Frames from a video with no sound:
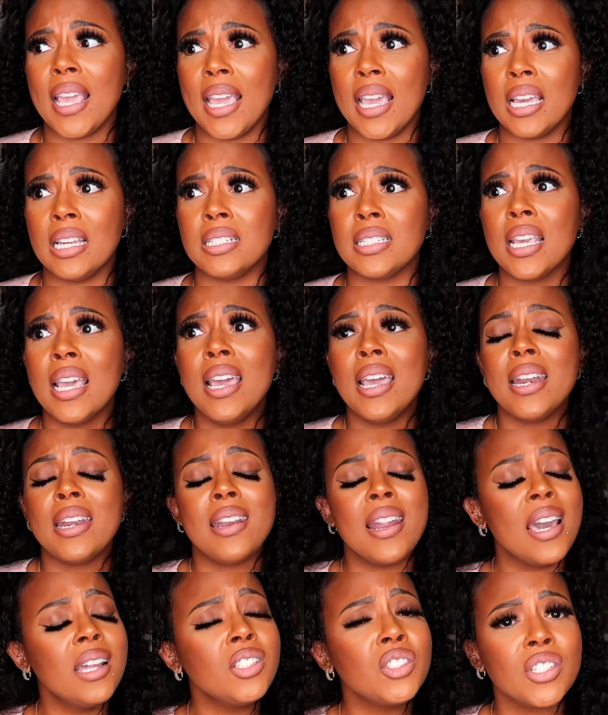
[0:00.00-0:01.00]
And
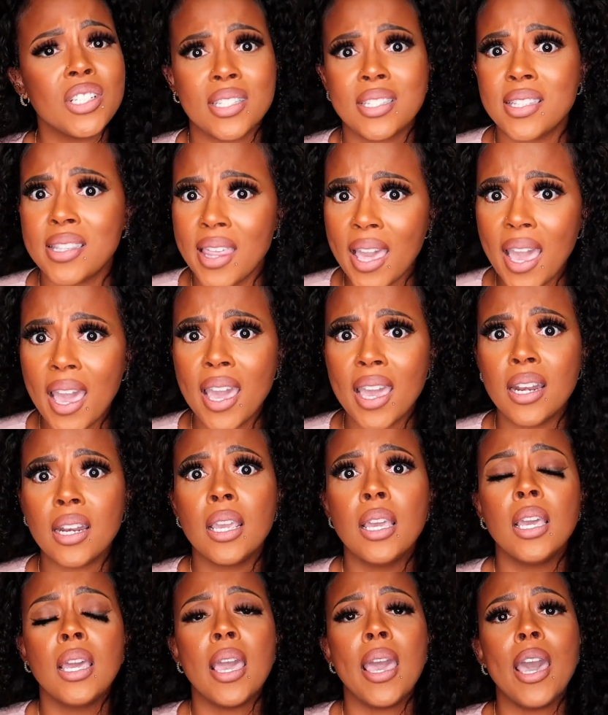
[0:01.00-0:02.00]
not just that,
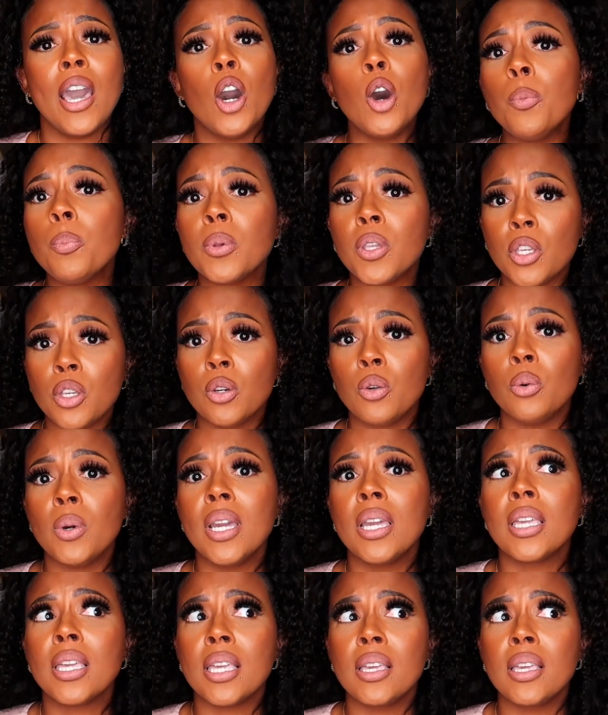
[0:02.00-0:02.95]
help you